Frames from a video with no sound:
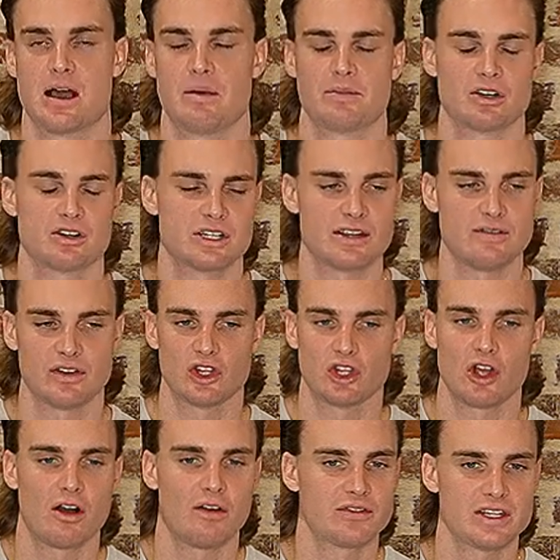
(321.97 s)
There's even
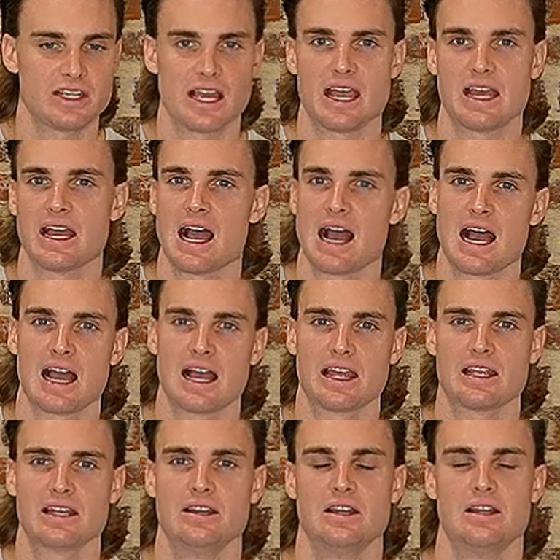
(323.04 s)
Lofty
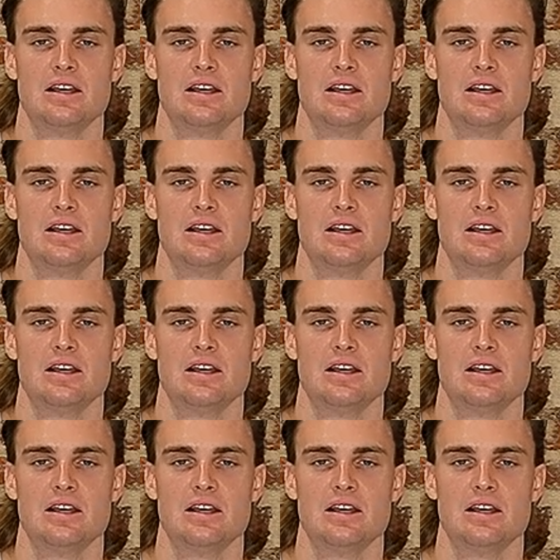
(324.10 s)
AI.